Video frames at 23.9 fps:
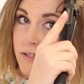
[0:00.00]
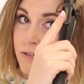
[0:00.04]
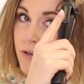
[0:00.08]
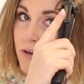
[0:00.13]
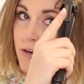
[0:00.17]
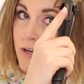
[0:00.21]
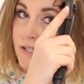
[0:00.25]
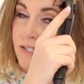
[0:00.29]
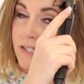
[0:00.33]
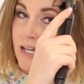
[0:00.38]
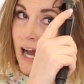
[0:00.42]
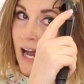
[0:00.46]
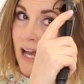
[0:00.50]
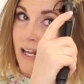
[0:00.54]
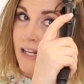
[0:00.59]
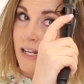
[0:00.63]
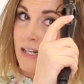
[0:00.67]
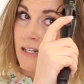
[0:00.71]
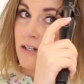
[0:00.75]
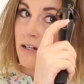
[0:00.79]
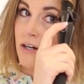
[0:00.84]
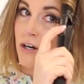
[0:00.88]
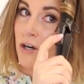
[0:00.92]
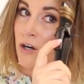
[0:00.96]
notice that I
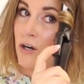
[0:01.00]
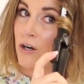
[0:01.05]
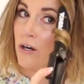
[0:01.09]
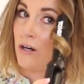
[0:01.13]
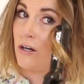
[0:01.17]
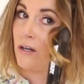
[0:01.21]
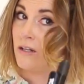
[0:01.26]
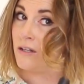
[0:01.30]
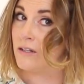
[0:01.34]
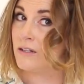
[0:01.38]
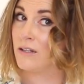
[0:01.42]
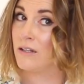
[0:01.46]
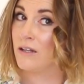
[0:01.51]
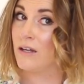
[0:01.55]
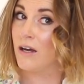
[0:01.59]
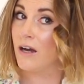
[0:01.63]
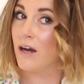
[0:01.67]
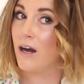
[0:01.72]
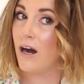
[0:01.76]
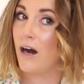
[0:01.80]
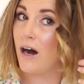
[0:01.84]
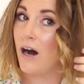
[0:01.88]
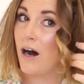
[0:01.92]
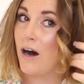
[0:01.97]
didn't curl
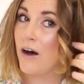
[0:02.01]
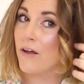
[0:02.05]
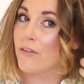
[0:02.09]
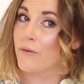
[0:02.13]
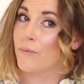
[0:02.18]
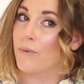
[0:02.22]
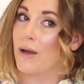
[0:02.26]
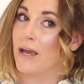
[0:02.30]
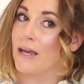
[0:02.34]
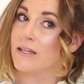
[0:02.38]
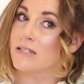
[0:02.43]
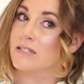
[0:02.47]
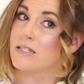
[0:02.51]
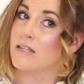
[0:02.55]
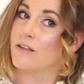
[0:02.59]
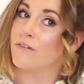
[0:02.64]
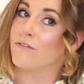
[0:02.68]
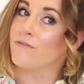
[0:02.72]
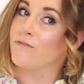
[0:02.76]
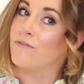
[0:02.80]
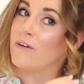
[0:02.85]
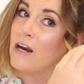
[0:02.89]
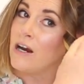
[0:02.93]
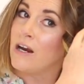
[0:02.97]
all the way to the
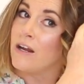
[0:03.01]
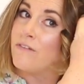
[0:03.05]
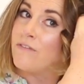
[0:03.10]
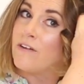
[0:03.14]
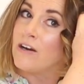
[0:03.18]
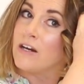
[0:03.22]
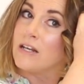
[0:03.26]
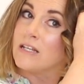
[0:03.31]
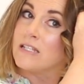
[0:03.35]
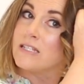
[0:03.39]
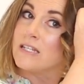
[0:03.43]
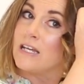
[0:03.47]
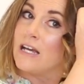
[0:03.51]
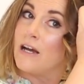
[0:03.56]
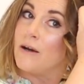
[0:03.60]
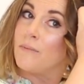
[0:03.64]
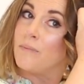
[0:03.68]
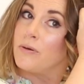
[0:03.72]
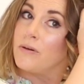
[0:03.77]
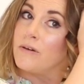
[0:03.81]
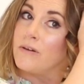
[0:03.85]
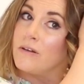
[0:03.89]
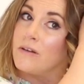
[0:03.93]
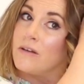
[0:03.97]
very, very
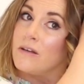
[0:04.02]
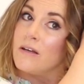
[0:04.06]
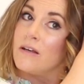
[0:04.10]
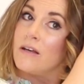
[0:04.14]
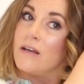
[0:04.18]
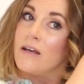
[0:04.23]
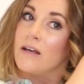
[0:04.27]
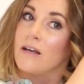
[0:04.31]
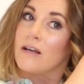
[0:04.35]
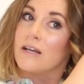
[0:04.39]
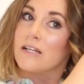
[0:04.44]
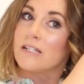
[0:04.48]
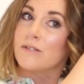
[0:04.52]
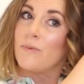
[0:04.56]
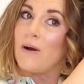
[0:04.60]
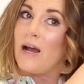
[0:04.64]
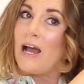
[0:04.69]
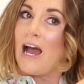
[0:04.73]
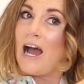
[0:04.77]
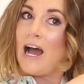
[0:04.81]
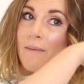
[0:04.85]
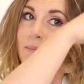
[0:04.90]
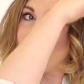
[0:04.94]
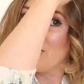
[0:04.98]
tip. Because what
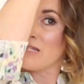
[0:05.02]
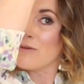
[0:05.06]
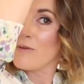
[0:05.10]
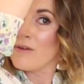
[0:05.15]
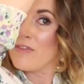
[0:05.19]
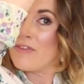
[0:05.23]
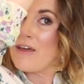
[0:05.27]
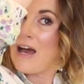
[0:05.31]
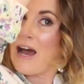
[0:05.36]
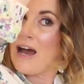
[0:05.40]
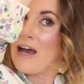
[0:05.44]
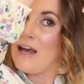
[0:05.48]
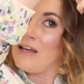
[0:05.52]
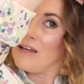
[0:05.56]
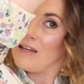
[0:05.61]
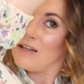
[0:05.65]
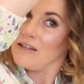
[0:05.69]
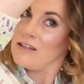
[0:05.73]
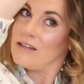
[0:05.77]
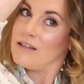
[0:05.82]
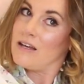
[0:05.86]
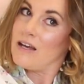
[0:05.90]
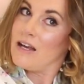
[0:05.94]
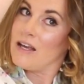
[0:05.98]
happens with that,
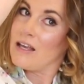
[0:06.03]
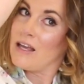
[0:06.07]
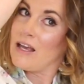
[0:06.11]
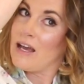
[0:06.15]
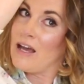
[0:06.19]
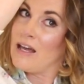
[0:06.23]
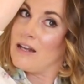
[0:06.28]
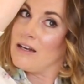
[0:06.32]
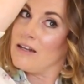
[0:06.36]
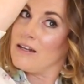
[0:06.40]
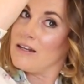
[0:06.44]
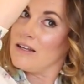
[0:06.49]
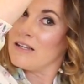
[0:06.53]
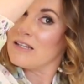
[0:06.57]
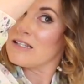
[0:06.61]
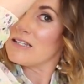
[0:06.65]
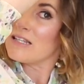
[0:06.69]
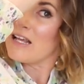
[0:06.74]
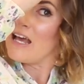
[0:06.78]
again, it's